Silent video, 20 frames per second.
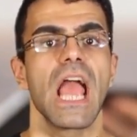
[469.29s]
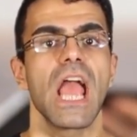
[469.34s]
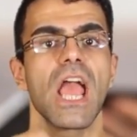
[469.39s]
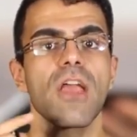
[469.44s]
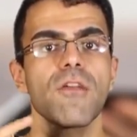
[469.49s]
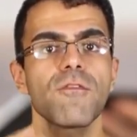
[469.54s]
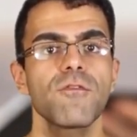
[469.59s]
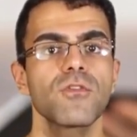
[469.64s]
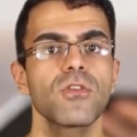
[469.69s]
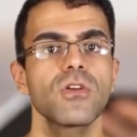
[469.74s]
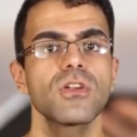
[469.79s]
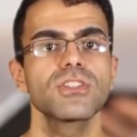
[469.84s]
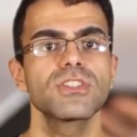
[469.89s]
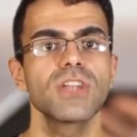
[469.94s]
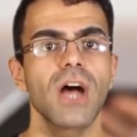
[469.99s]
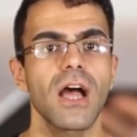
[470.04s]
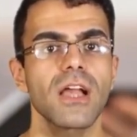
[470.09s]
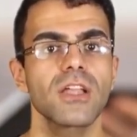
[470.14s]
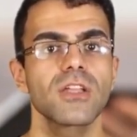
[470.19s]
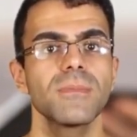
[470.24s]
If your
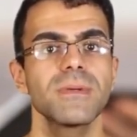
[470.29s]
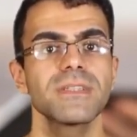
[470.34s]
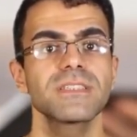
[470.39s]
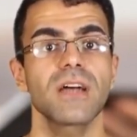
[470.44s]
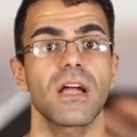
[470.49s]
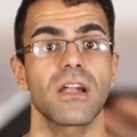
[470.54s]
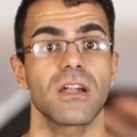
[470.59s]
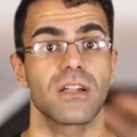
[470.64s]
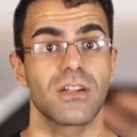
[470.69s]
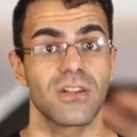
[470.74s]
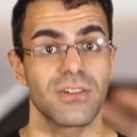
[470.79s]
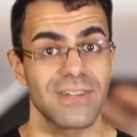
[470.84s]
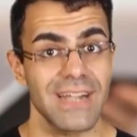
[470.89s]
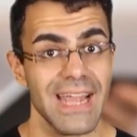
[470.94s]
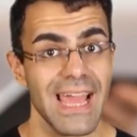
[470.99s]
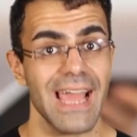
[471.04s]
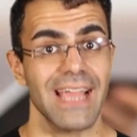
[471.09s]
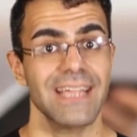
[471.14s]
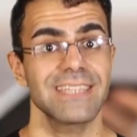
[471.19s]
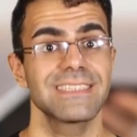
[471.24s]
documents are
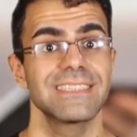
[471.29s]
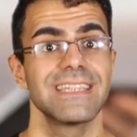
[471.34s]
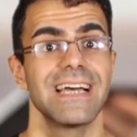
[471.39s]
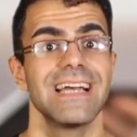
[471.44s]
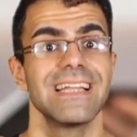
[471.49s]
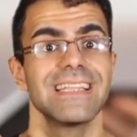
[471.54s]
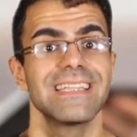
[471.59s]
correct,